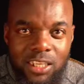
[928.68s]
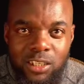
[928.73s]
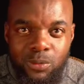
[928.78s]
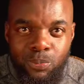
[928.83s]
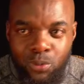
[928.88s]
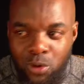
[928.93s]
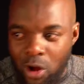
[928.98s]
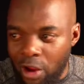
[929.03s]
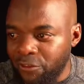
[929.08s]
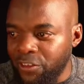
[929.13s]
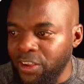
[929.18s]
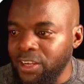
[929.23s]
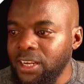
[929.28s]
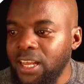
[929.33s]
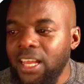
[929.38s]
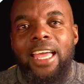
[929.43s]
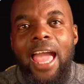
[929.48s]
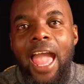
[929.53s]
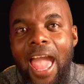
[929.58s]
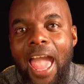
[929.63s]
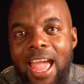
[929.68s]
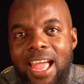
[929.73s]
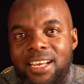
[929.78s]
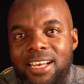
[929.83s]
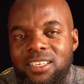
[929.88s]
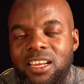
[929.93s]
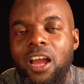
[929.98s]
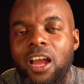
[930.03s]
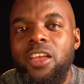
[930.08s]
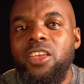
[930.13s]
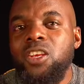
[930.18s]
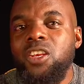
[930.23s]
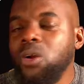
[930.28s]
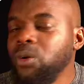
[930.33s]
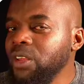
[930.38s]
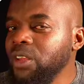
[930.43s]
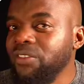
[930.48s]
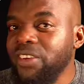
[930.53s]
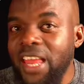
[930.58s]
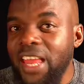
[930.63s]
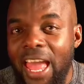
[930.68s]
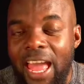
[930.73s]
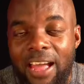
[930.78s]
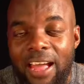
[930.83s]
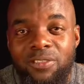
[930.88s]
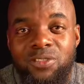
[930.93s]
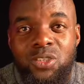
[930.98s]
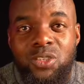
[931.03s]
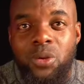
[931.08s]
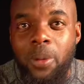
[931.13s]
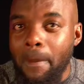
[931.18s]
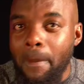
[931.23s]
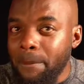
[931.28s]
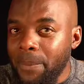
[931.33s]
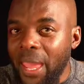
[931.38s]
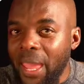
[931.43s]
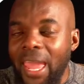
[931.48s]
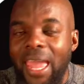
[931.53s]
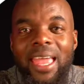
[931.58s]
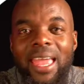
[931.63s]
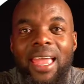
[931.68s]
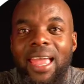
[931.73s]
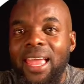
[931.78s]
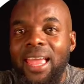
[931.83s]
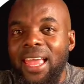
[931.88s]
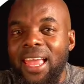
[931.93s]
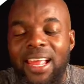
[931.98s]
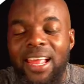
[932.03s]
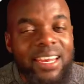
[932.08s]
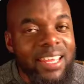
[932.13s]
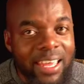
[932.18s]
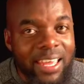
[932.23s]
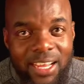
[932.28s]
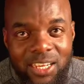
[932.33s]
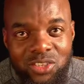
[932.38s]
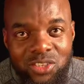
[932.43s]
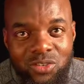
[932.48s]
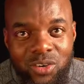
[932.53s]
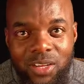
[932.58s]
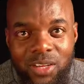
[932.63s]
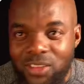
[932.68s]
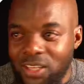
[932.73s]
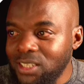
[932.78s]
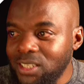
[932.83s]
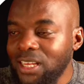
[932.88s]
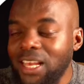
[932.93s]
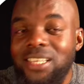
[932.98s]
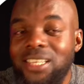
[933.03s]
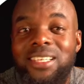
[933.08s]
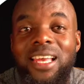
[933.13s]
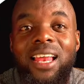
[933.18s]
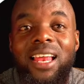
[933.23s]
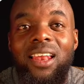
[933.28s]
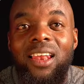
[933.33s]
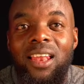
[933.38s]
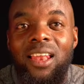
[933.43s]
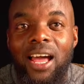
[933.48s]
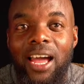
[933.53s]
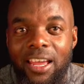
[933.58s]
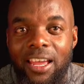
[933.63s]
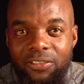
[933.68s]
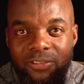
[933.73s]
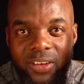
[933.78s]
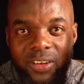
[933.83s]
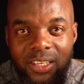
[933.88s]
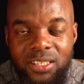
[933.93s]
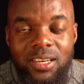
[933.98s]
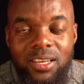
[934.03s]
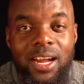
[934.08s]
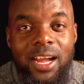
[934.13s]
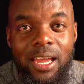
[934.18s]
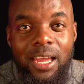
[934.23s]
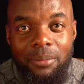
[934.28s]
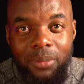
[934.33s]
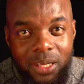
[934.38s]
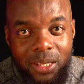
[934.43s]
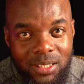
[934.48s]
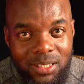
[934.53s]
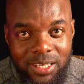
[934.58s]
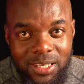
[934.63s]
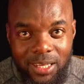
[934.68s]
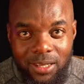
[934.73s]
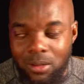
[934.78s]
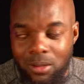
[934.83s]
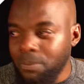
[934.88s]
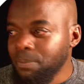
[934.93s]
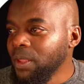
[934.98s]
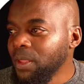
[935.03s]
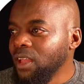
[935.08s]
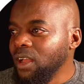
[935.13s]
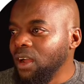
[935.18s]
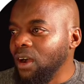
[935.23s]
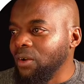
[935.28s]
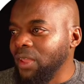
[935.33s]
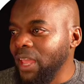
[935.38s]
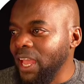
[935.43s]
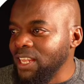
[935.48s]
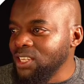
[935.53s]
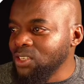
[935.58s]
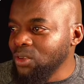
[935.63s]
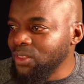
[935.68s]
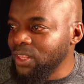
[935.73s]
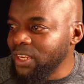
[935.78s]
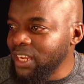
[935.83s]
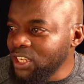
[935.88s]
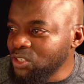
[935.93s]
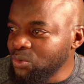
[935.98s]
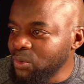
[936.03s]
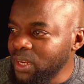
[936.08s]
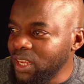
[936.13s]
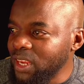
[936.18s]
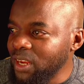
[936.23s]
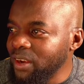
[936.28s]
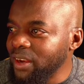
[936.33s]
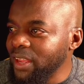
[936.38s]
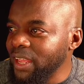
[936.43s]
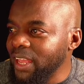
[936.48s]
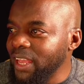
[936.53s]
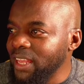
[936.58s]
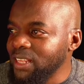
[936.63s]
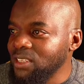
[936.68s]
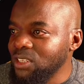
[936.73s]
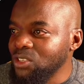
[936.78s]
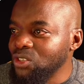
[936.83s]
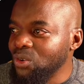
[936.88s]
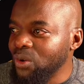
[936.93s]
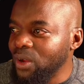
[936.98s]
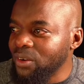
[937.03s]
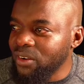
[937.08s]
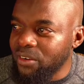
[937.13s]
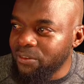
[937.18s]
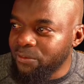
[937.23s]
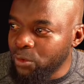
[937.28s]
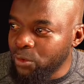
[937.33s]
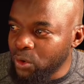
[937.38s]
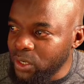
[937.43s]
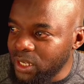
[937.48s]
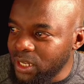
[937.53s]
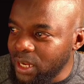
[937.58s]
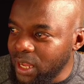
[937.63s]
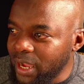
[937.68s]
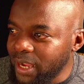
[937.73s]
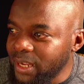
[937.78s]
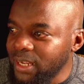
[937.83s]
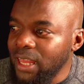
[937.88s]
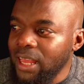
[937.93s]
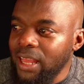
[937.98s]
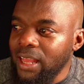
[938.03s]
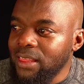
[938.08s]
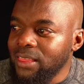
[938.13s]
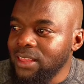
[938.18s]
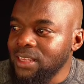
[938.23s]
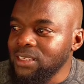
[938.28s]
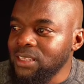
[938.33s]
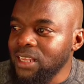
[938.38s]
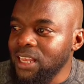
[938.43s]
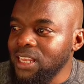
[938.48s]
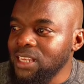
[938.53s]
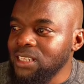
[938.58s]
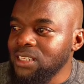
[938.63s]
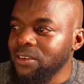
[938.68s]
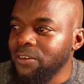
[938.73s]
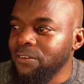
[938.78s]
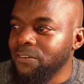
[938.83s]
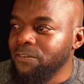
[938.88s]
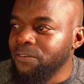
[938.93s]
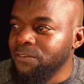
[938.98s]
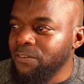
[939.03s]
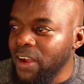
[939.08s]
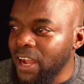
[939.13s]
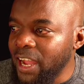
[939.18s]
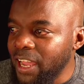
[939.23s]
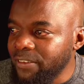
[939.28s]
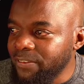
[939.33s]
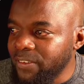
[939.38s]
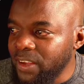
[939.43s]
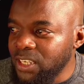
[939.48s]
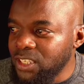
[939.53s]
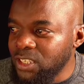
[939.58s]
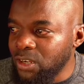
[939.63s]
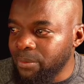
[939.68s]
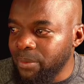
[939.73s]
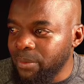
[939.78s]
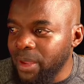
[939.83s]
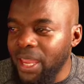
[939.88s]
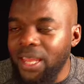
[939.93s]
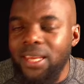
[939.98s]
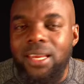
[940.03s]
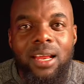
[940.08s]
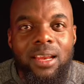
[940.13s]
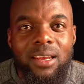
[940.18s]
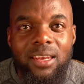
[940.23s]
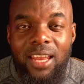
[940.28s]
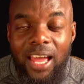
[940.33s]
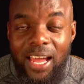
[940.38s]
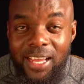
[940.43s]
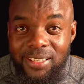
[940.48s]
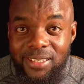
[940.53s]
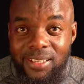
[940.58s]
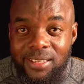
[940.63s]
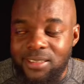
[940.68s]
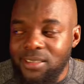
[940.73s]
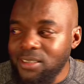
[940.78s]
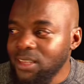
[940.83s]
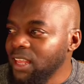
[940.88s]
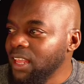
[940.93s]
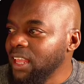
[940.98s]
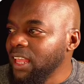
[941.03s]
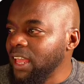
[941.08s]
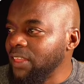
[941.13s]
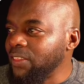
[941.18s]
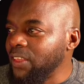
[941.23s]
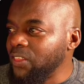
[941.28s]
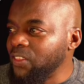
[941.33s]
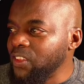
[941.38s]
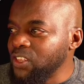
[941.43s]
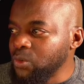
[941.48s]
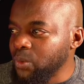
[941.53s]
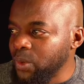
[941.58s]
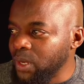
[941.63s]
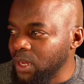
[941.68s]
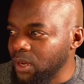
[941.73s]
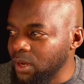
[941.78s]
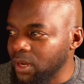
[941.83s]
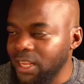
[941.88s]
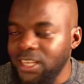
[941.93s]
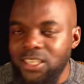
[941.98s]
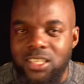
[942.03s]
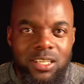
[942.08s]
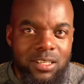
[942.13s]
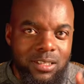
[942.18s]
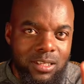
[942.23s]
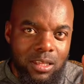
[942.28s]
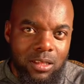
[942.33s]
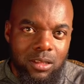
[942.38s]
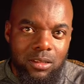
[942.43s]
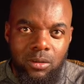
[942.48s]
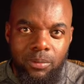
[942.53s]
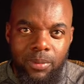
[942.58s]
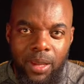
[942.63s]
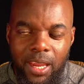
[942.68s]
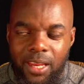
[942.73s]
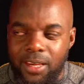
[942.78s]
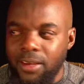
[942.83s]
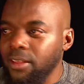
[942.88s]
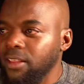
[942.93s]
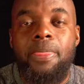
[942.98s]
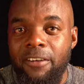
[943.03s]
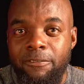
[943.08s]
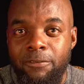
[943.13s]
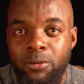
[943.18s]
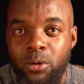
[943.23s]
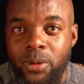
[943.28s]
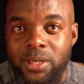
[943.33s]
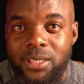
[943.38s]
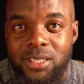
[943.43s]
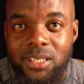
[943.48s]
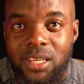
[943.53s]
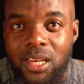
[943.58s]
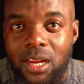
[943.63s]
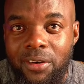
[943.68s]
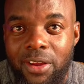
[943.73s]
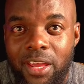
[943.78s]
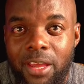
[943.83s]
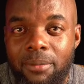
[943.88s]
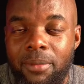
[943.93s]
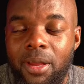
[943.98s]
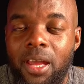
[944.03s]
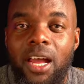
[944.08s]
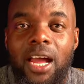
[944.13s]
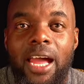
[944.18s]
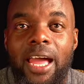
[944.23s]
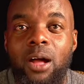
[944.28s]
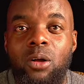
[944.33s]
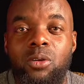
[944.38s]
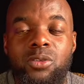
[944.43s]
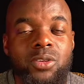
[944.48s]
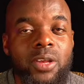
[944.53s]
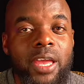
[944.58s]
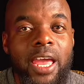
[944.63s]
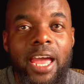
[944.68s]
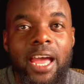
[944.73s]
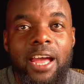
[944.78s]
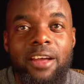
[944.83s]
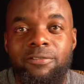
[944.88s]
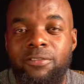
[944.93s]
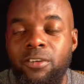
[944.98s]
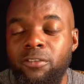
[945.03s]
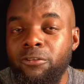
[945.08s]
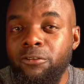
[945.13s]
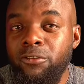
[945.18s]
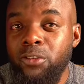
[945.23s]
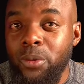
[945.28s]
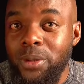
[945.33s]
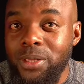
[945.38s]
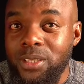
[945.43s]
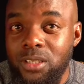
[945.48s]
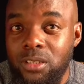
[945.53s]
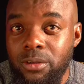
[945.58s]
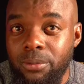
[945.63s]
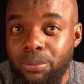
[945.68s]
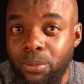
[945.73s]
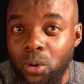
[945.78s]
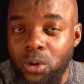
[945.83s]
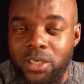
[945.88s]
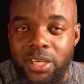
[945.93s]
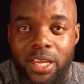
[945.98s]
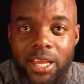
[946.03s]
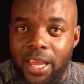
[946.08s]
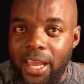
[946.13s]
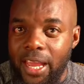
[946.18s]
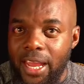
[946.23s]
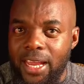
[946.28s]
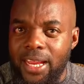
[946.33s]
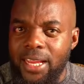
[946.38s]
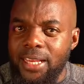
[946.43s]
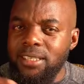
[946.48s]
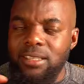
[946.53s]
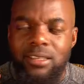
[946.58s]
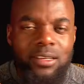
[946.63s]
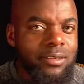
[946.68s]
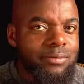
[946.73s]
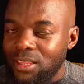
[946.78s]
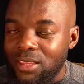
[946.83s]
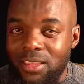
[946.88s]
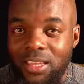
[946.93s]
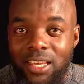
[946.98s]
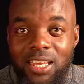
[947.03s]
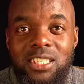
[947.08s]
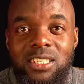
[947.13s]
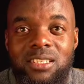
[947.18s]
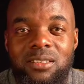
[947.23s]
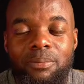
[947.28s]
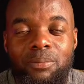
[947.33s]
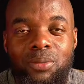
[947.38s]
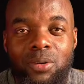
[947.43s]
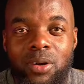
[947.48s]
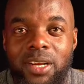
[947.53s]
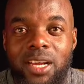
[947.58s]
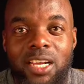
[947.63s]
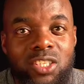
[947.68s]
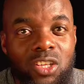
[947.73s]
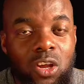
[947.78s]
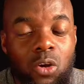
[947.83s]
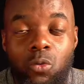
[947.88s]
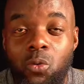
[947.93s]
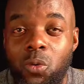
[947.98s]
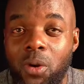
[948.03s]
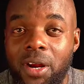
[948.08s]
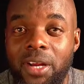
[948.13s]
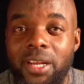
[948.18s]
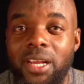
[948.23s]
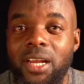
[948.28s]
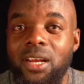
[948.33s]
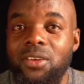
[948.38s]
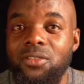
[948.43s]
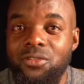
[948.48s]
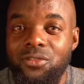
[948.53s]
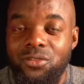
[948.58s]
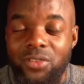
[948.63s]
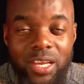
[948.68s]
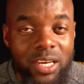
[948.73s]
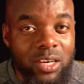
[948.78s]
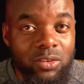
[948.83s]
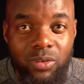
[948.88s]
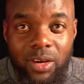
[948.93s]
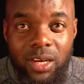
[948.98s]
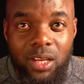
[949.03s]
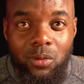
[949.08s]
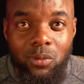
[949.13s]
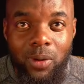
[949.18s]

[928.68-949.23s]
is profit. And you don't even have to pay any extra. This is a lifetime deal. Okay, so the next one here is the 249. This is the five domain license. And then this one here is the single domain. A Fluent CRM. I also have Fluent support. And these products work really, really